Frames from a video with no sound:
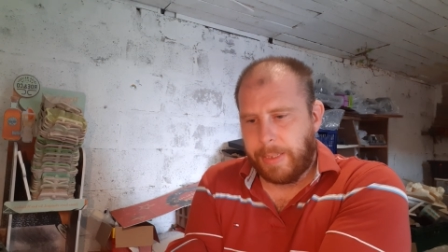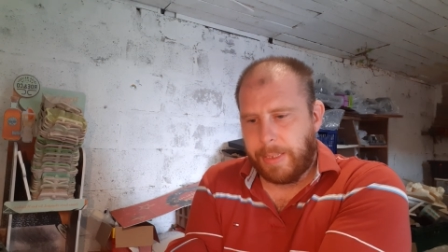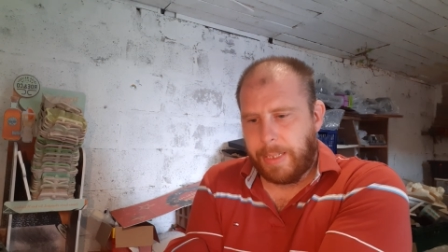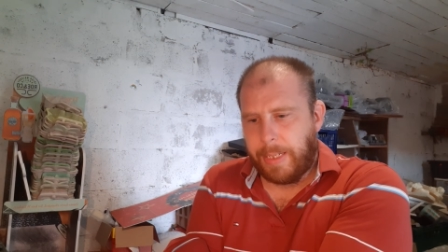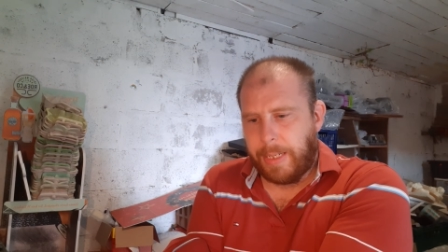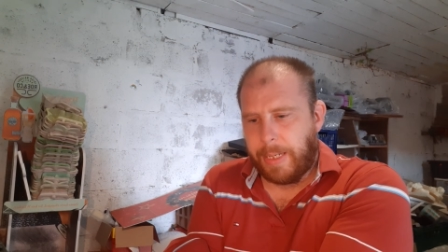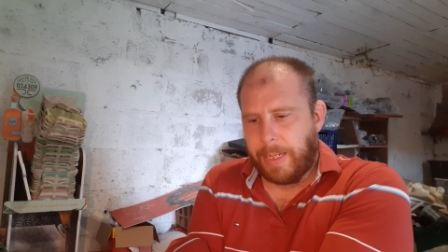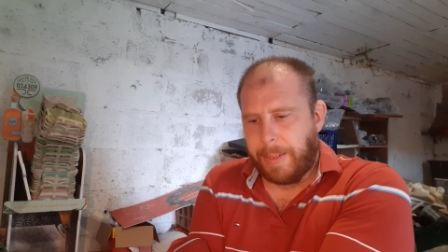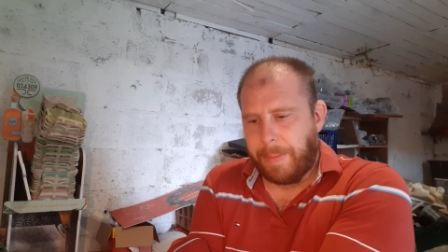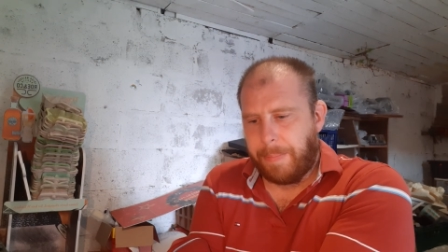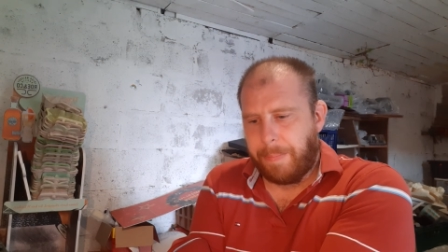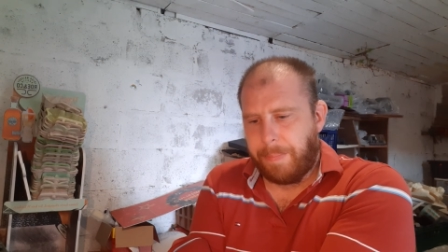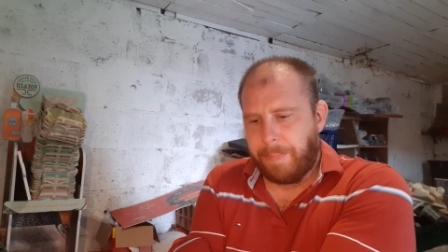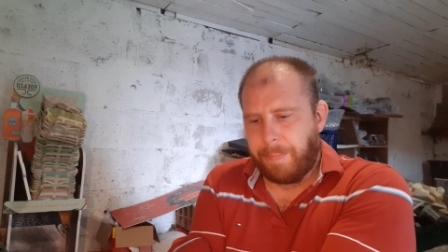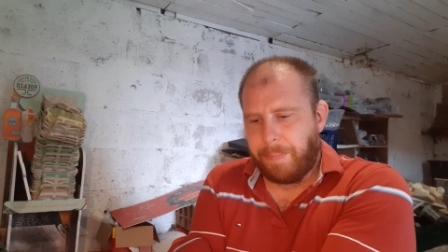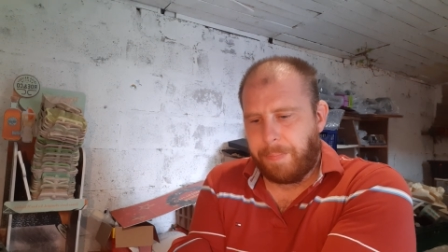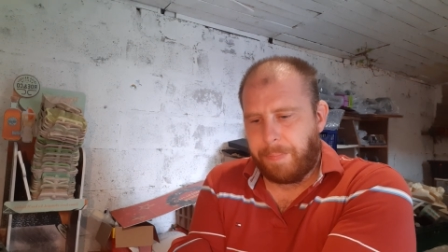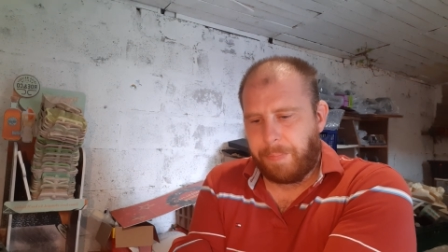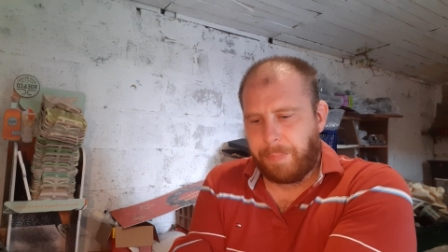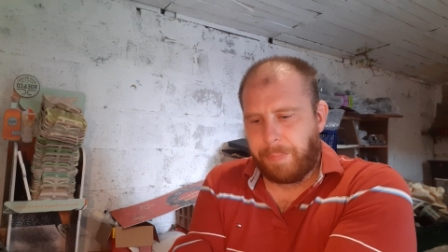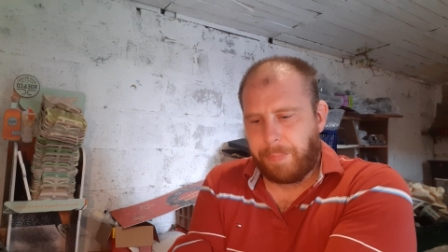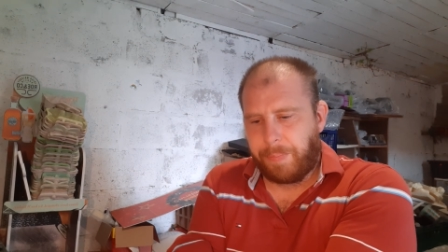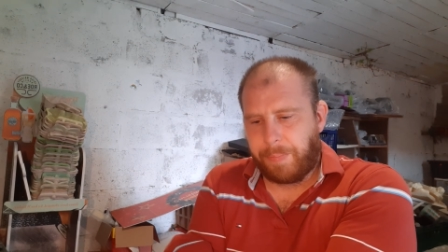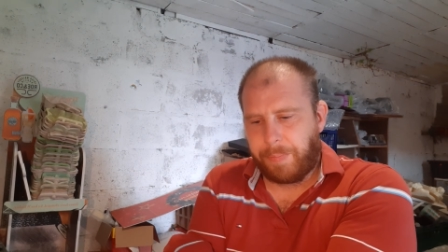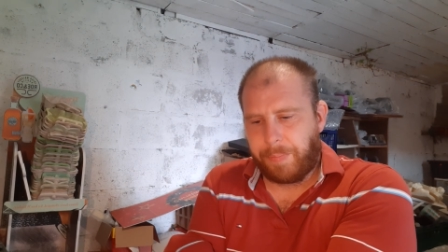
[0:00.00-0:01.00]

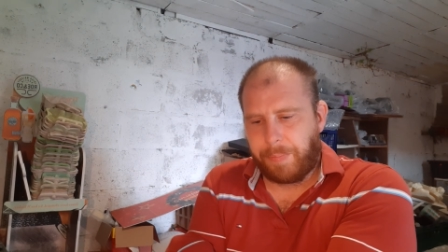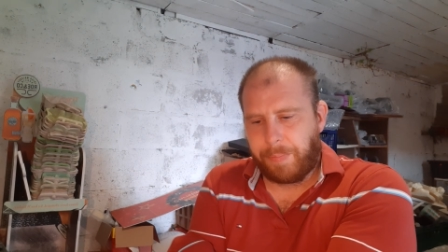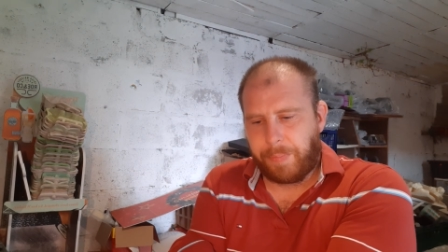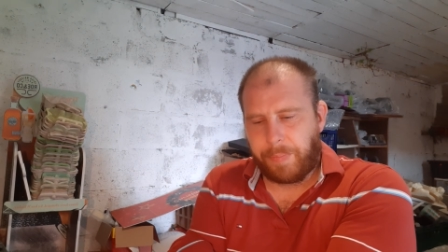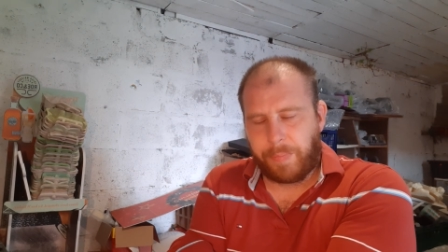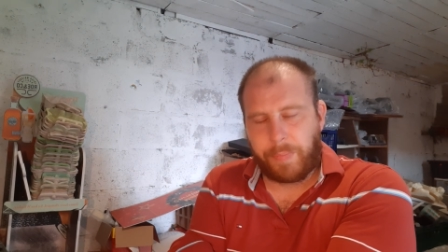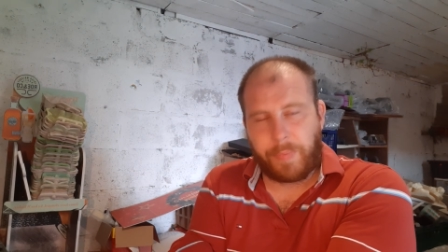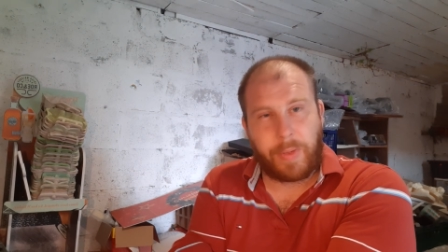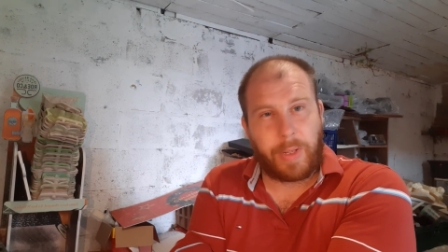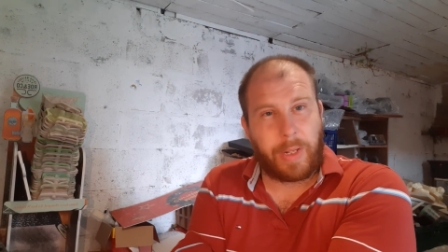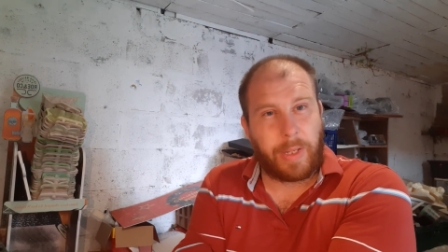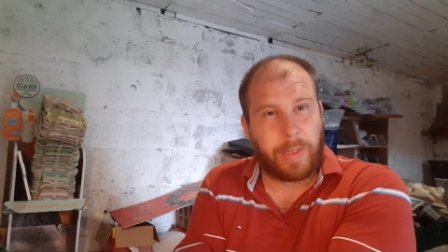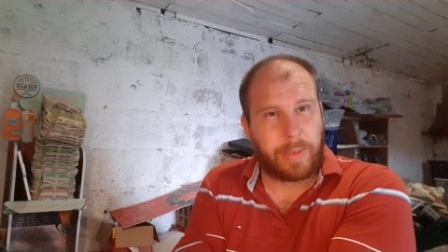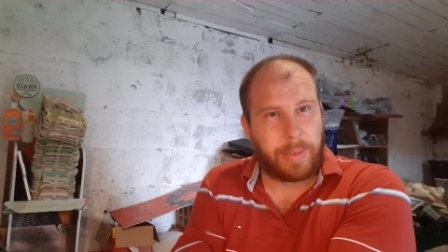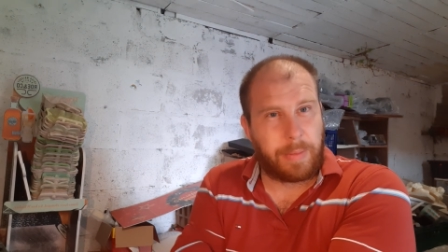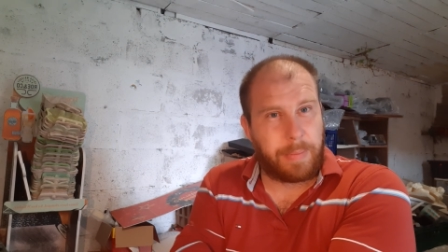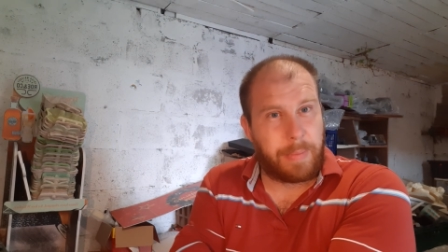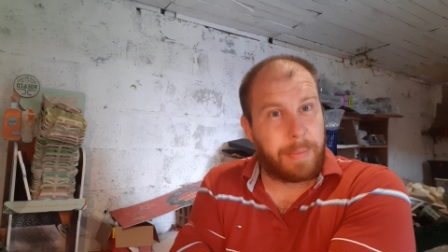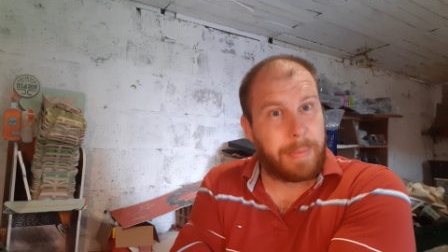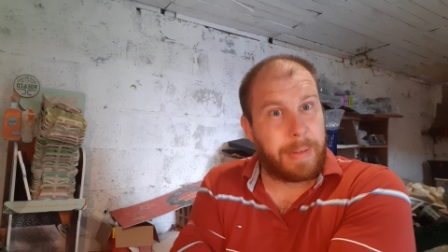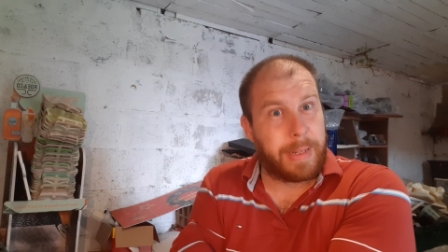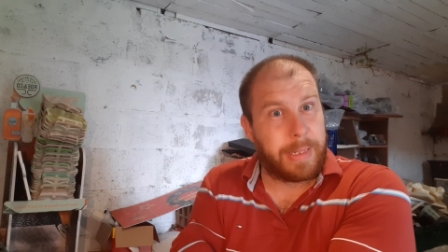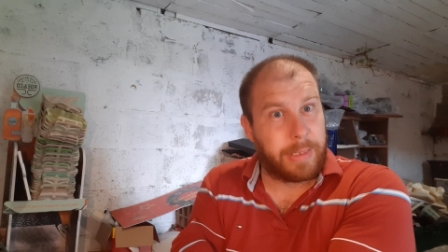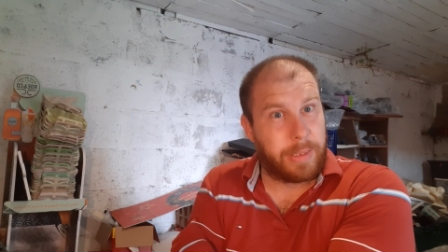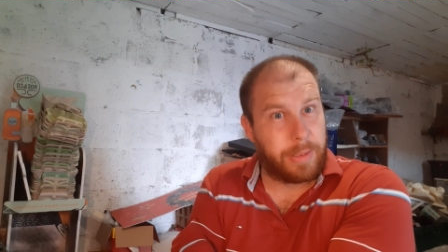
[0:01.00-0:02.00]
Some
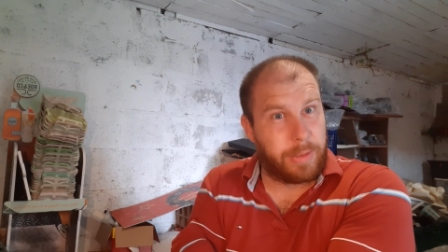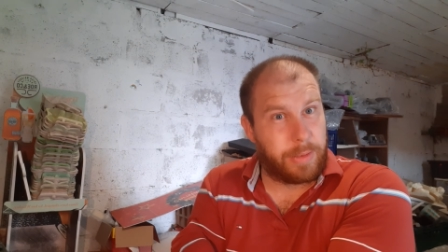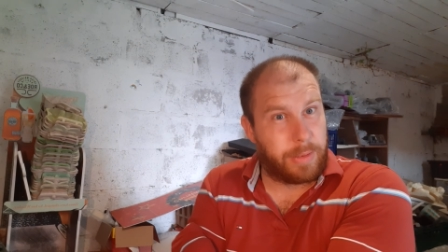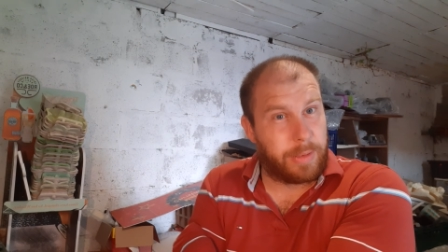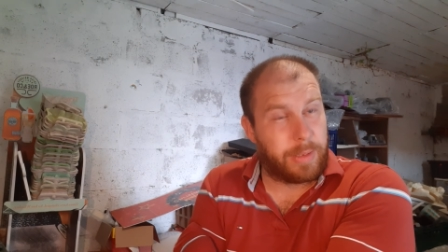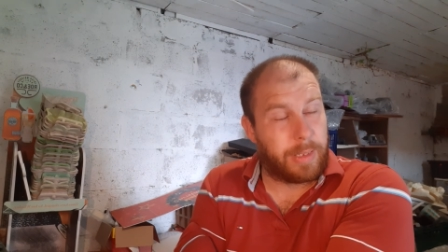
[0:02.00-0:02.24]
amazing.